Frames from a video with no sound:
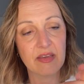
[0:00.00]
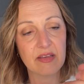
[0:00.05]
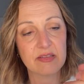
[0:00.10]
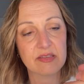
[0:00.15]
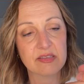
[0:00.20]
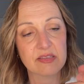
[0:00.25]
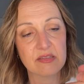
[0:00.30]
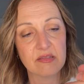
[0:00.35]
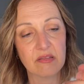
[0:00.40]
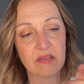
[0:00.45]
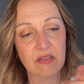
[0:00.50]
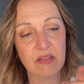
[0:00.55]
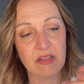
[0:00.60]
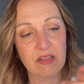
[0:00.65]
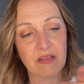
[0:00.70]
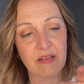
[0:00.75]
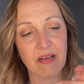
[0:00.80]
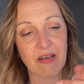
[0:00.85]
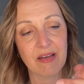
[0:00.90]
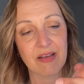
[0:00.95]
It's not
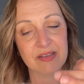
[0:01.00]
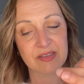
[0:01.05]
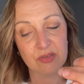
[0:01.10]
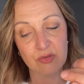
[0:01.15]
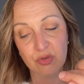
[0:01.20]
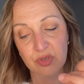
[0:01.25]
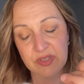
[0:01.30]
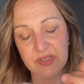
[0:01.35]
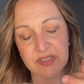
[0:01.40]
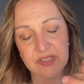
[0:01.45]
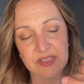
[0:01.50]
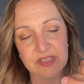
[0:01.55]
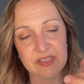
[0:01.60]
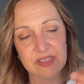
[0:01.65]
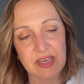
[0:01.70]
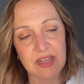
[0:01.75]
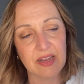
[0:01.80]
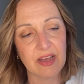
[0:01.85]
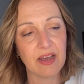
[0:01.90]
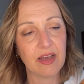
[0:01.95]
as good as the
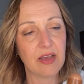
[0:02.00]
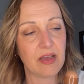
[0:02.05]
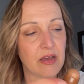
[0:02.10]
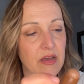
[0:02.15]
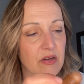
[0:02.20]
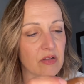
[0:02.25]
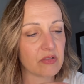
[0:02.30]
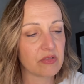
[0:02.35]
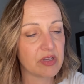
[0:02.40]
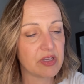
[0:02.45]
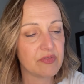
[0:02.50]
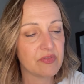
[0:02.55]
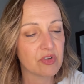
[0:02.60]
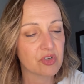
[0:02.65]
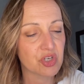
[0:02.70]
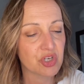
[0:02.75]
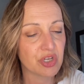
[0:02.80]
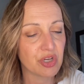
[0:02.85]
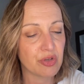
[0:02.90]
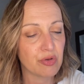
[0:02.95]
Senna, and I'll
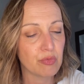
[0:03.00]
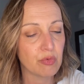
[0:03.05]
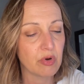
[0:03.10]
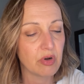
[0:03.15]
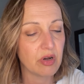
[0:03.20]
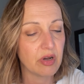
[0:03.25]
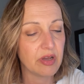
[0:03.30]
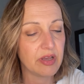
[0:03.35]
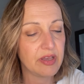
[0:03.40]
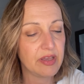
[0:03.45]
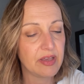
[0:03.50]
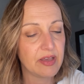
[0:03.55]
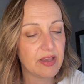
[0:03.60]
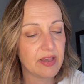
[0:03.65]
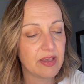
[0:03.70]
show you why.